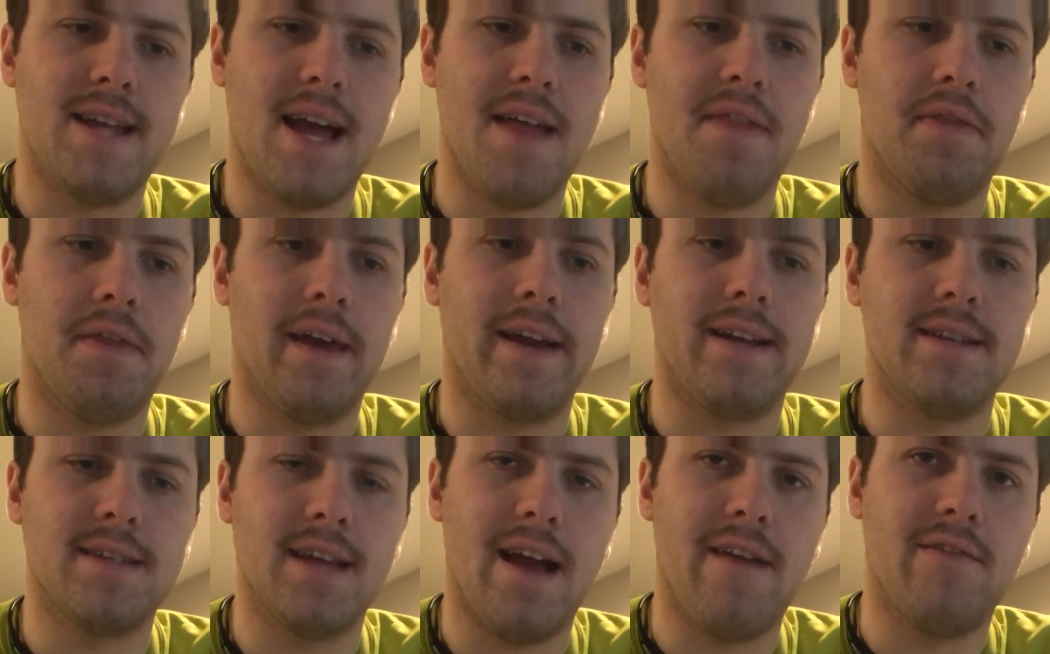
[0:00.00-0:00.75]
ten
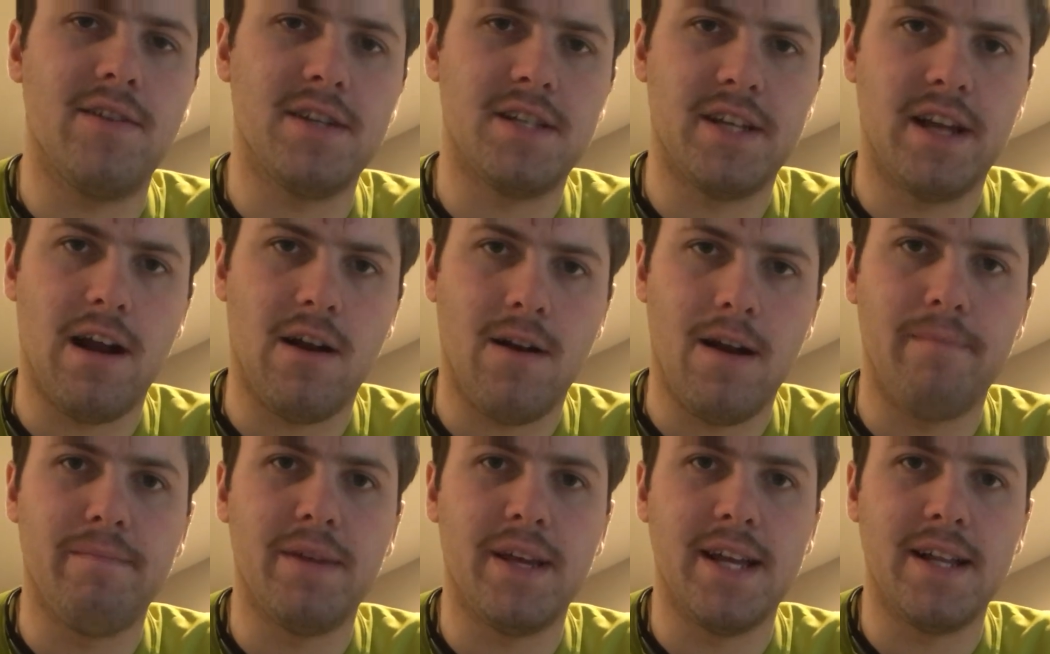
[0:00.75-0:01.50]
things that every
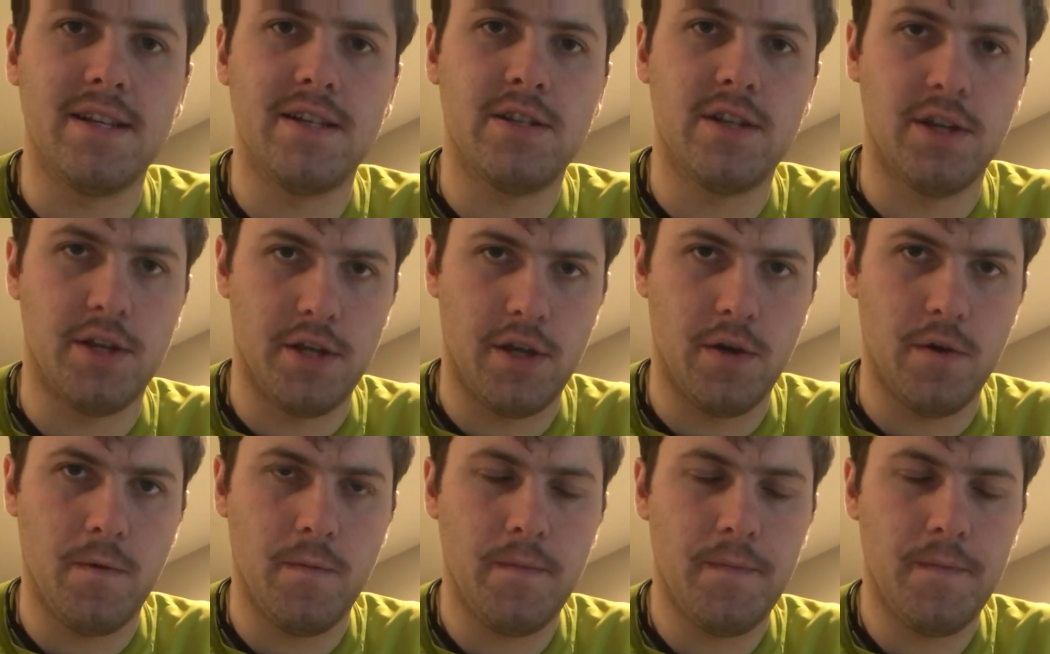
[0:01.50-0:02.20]
CRM needs to do,